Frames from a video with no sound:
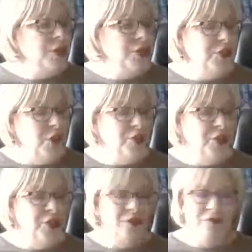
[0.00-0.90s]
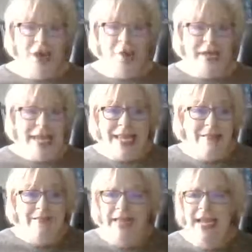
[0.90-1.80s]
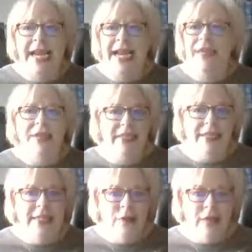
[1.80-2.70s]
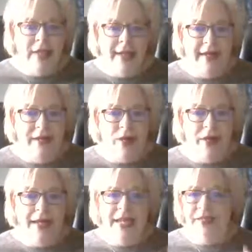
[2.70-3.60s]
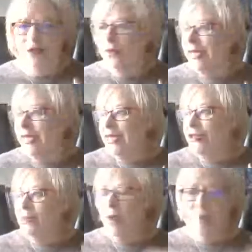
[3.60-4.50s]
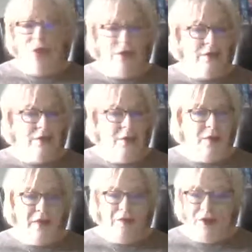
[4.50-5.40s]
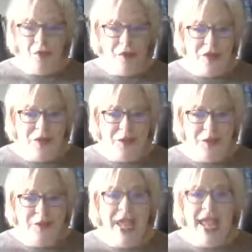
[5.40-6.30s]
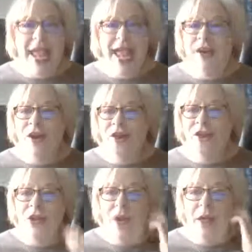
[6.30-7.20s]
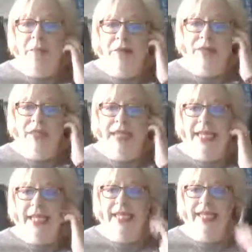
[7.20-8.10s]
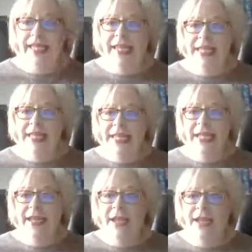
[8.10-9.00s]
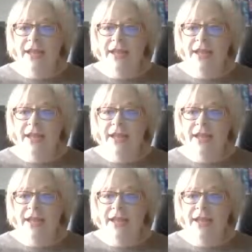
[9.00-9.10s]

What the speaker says: So, tell me anything tea related or anything related to my books or whatever you want to do. And also, I put a link in the